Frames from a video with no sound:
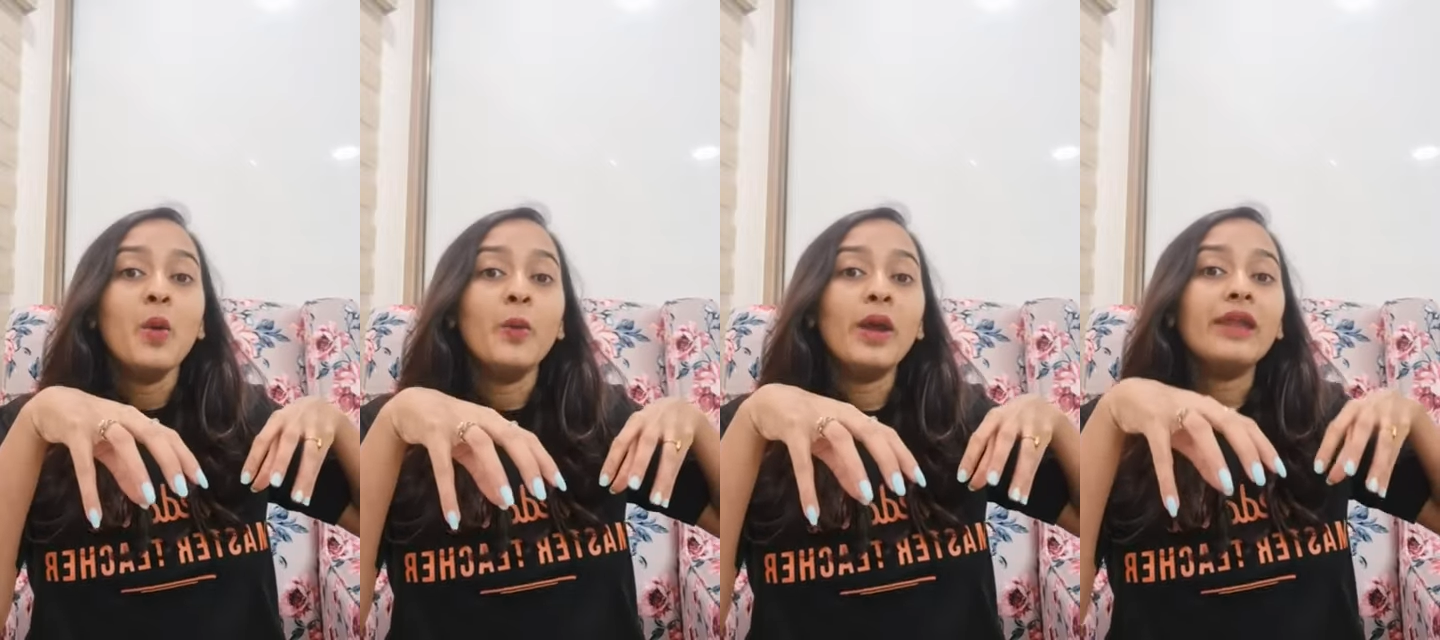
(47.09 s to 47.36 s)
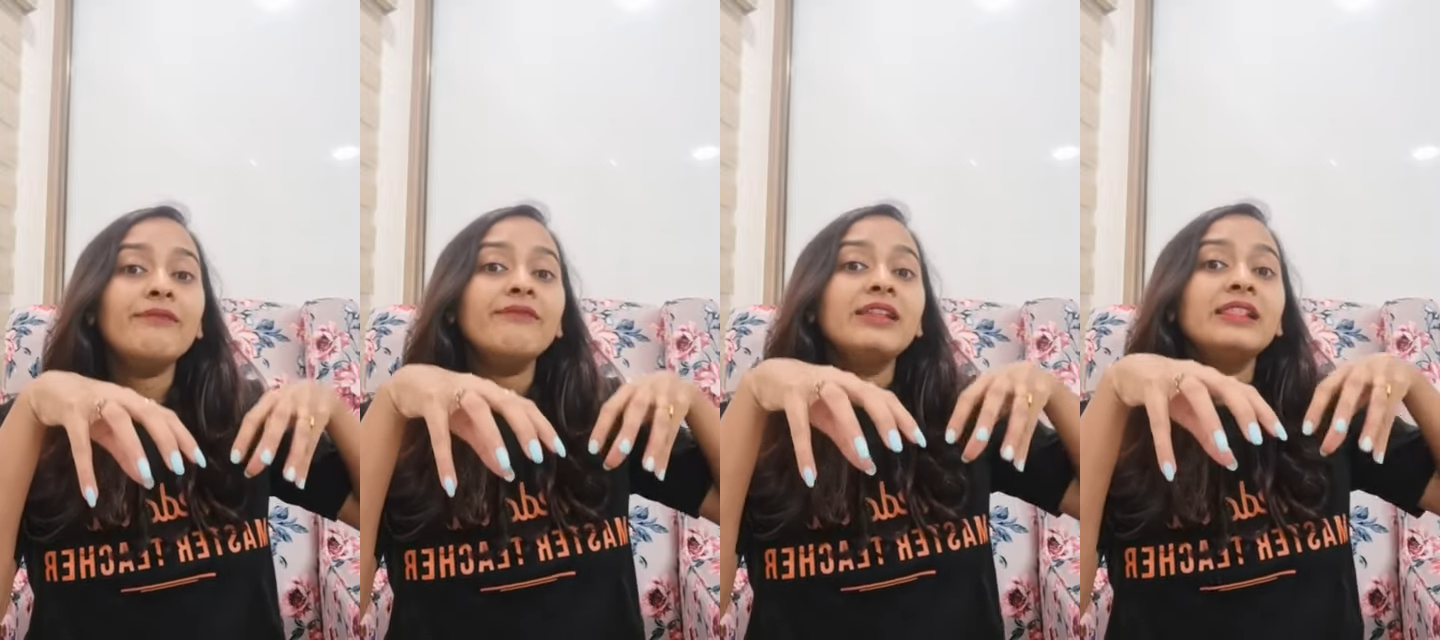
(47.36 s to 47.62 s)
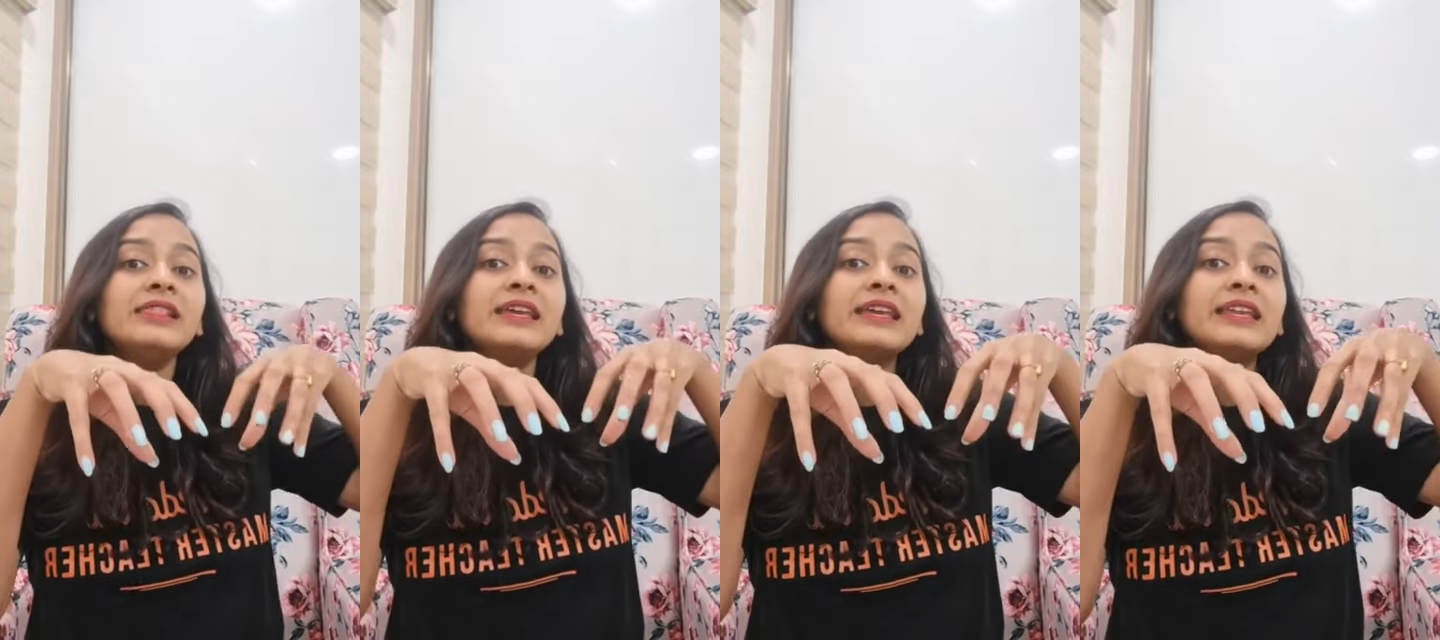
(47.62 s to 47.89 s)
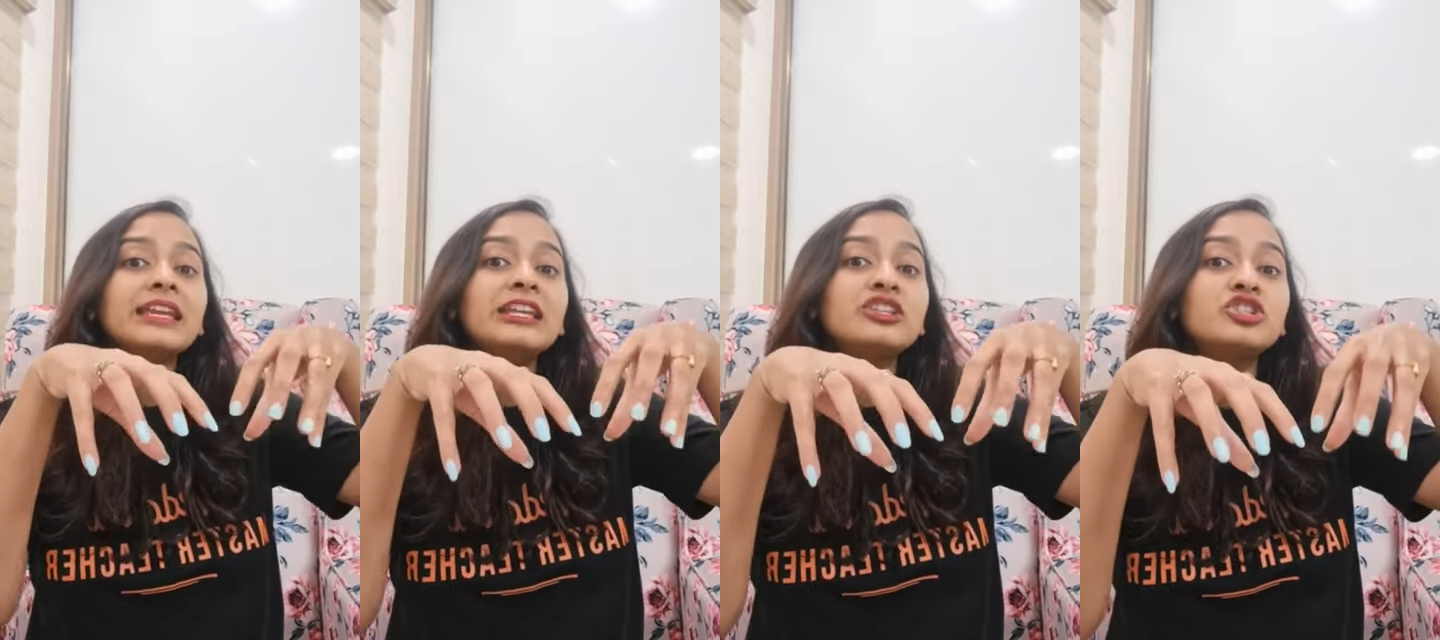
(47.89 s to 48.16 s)
when will
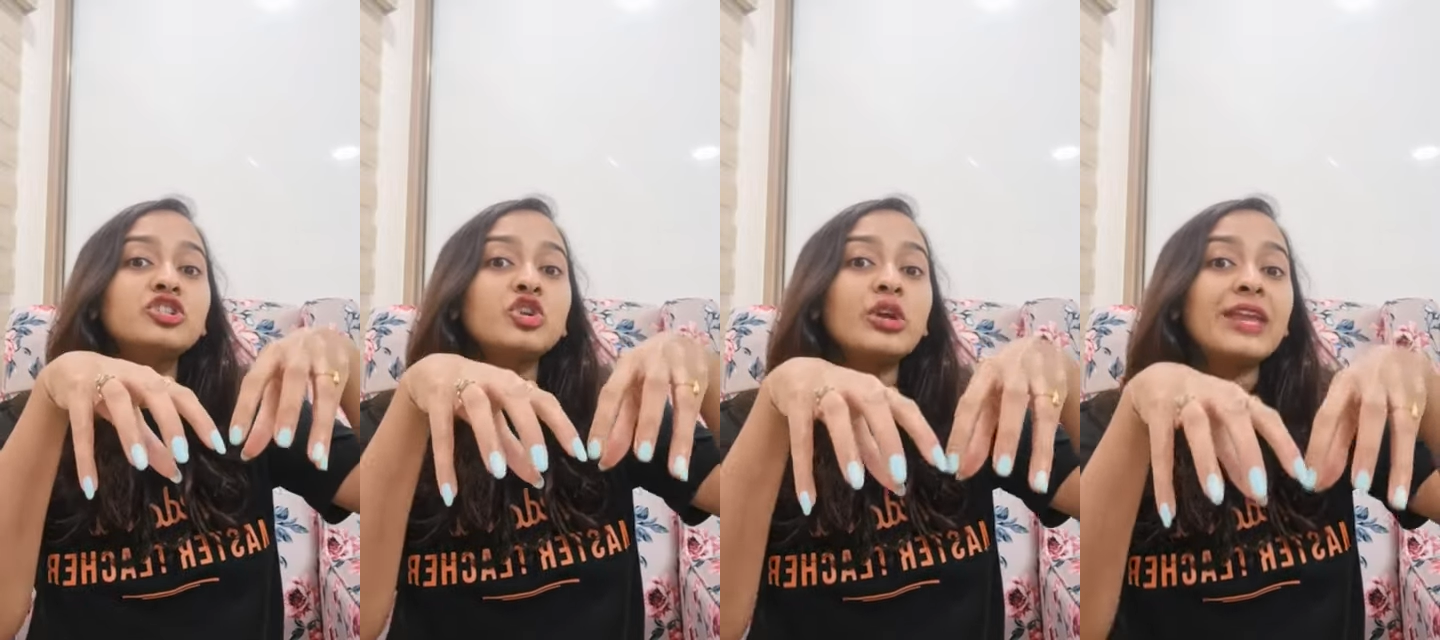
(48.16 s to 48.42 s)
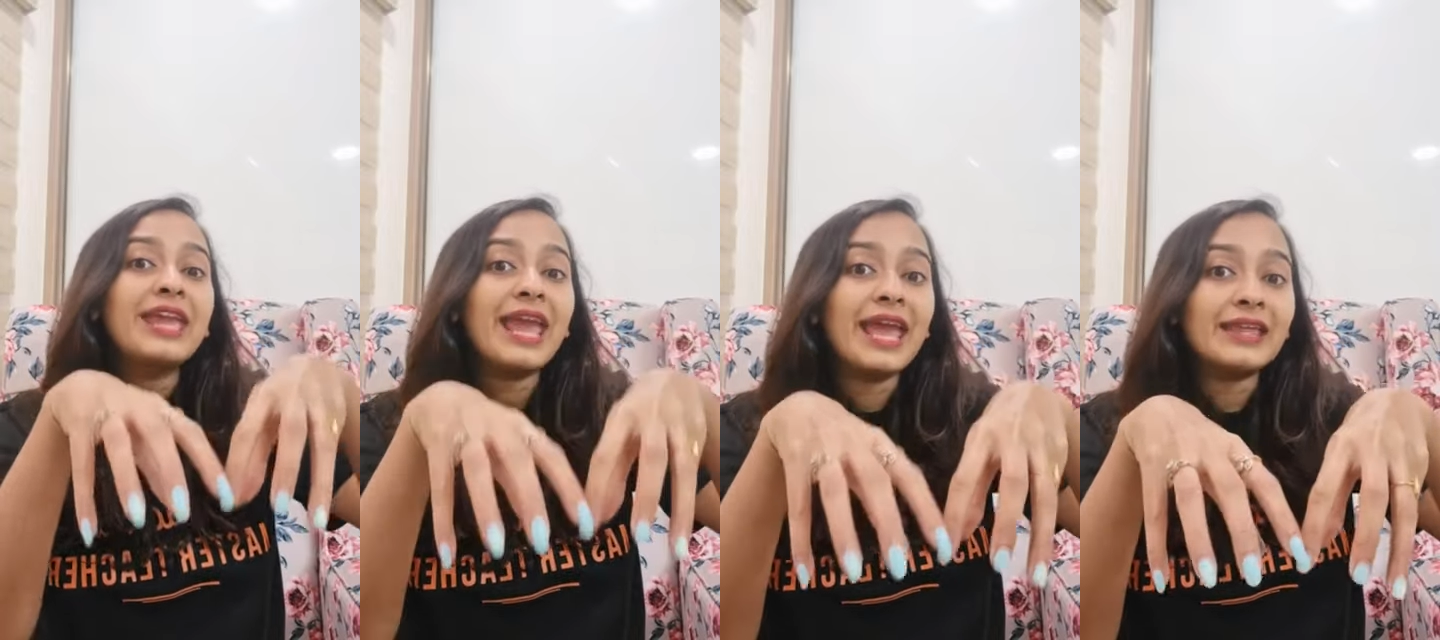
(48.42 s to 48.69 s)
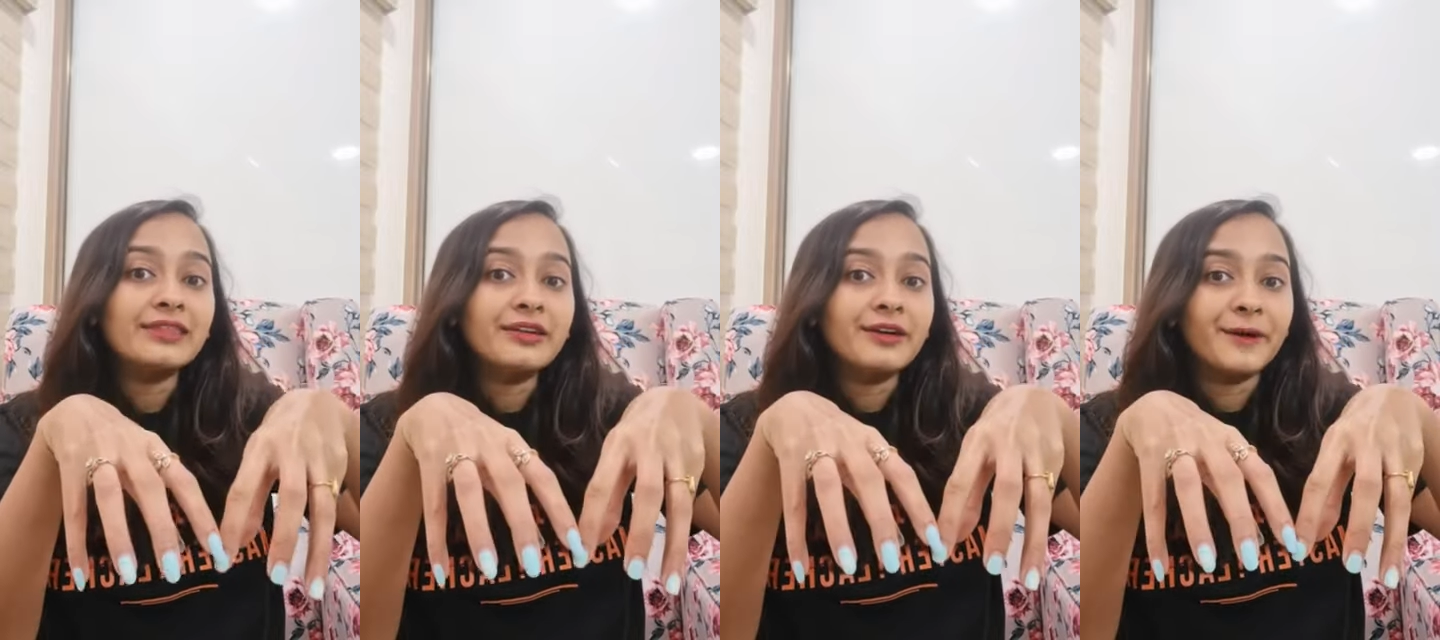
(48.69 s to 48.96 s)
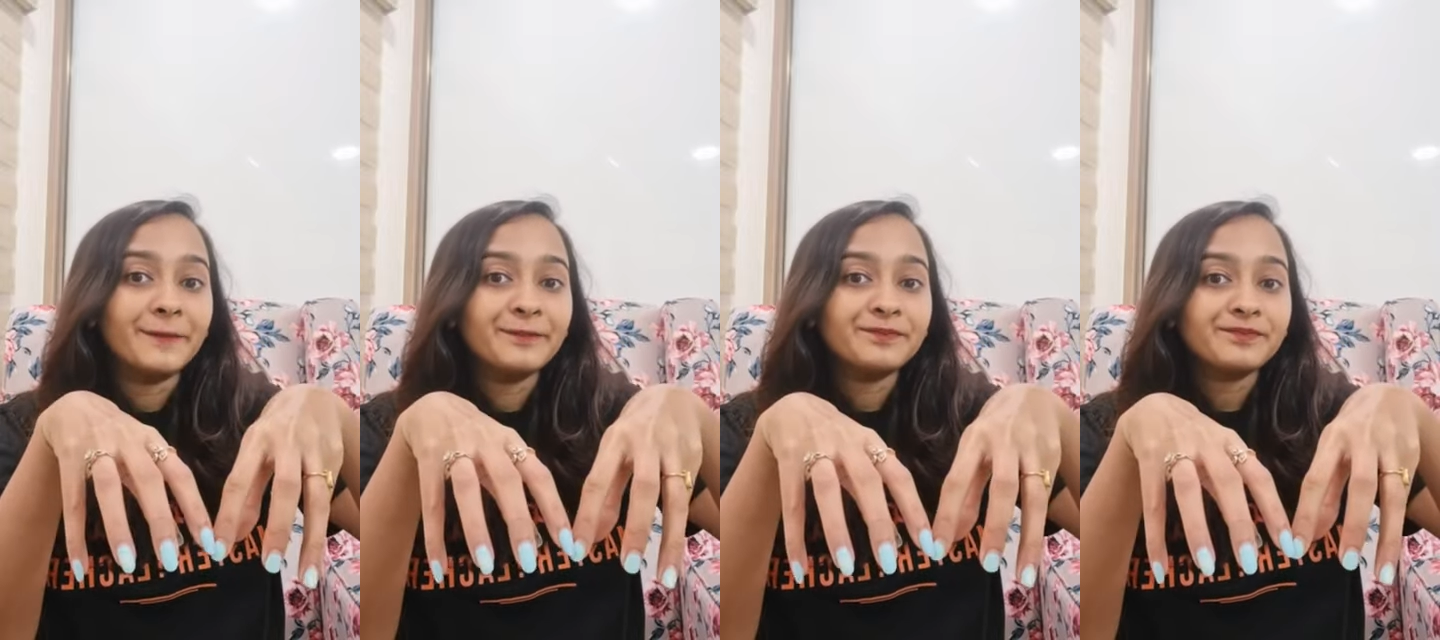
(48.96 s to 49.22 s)
they reach
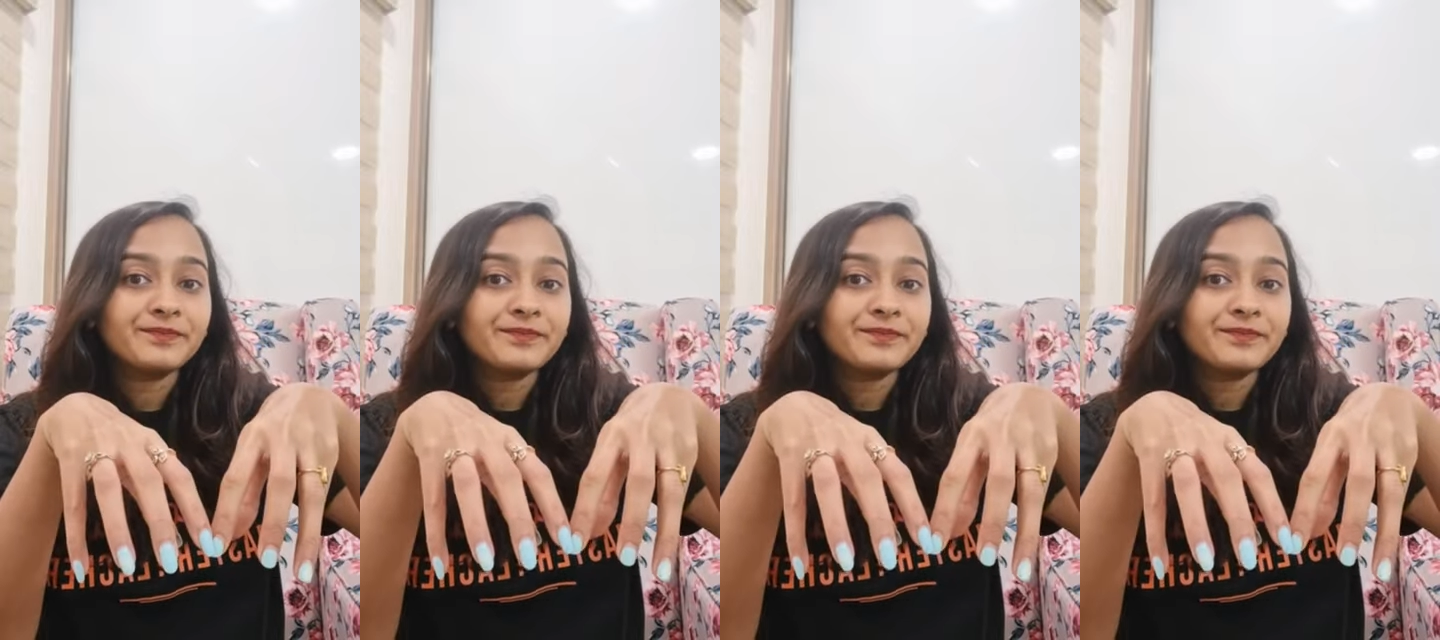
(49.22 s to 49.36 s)
together